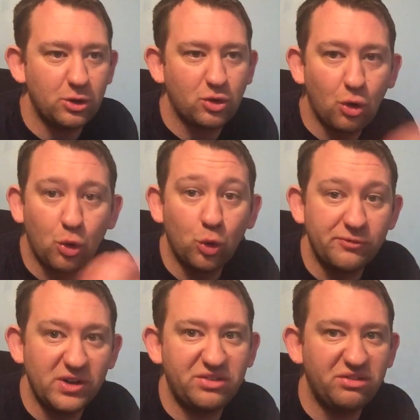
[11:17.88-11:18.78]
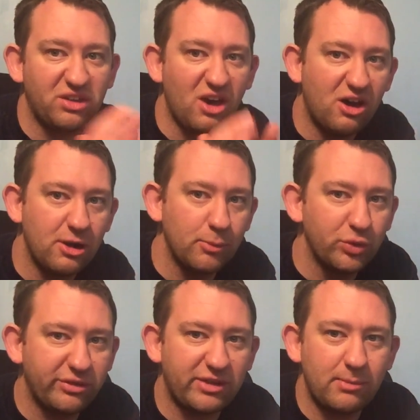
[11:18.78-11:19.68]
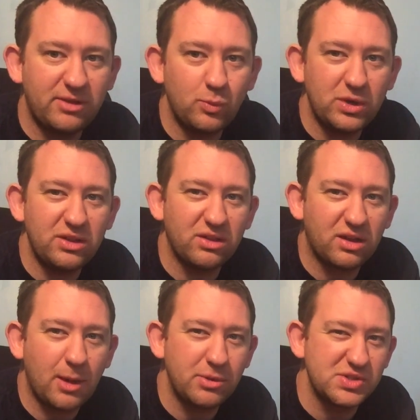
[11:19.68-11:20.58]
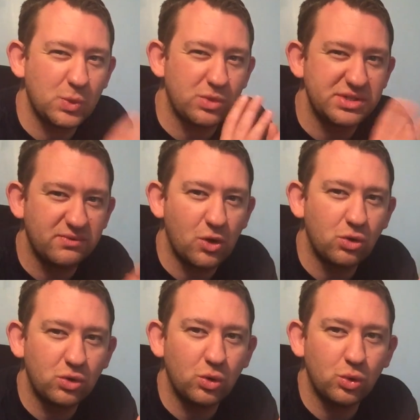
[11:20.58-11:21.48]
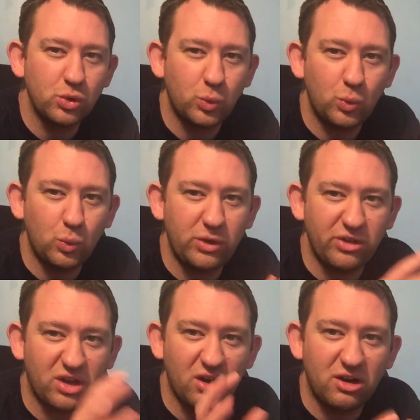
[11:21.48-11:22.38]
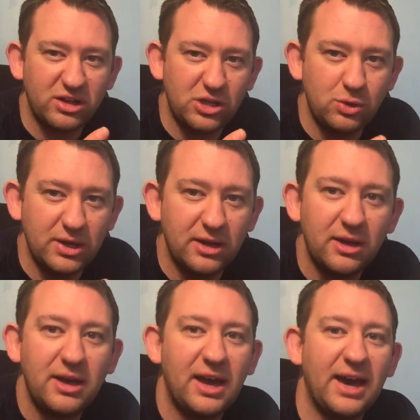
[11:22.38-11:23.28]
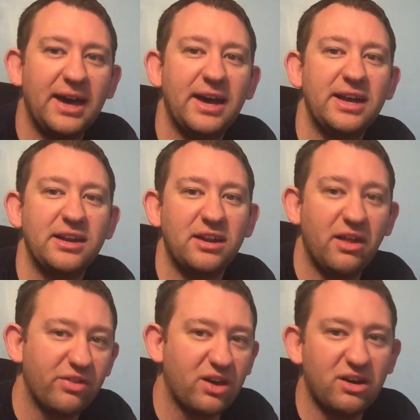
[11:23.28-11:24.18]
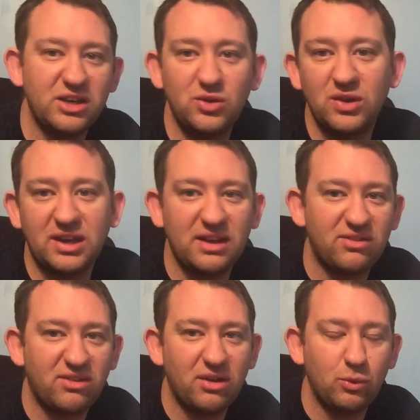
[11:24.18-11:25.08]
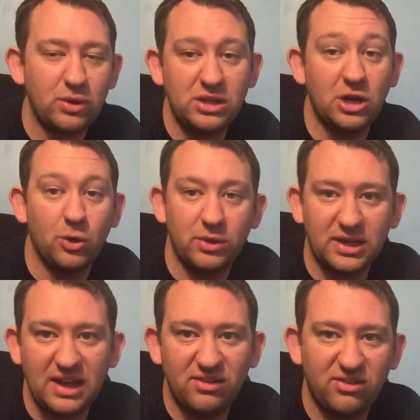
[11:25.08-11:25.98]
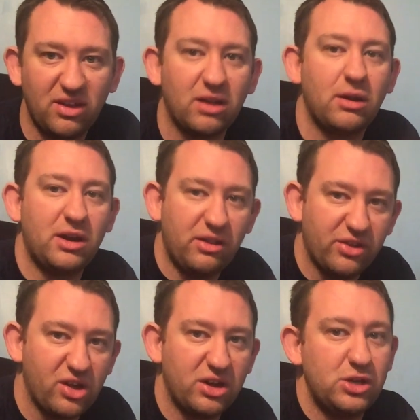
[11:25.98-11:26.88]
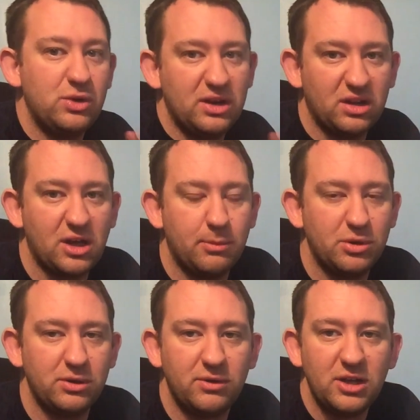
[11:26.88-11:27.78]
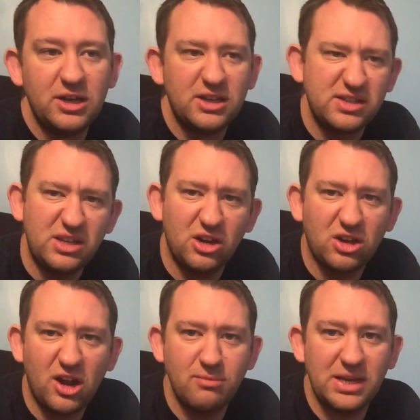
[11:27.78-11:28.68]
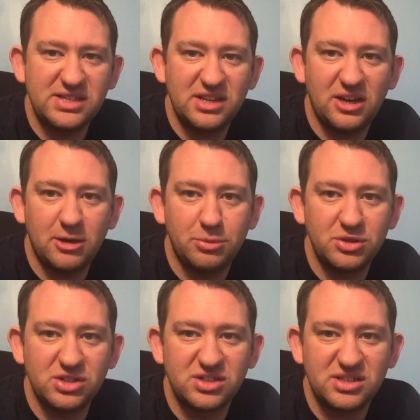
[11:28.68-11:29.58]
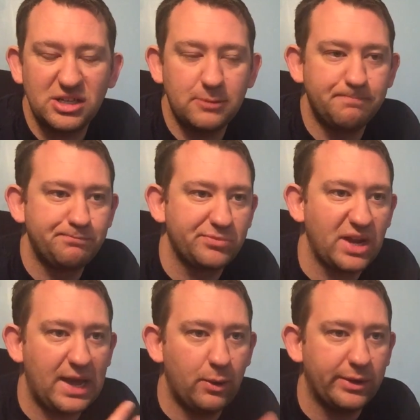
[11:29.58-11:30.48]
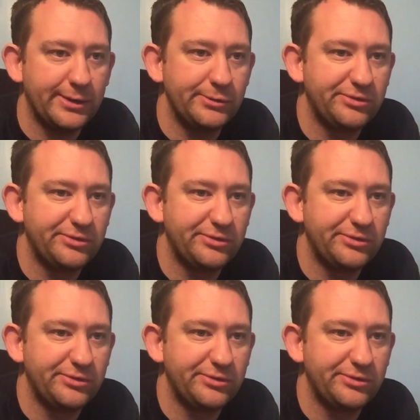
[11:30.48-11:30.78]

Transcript: Concord versus GAR. I'm also tempted with a couple of squads of Concord with a GAR unit and another GAR unit against another GAR unit, and a couple of, kind of mixing it up and just seeing how it goes.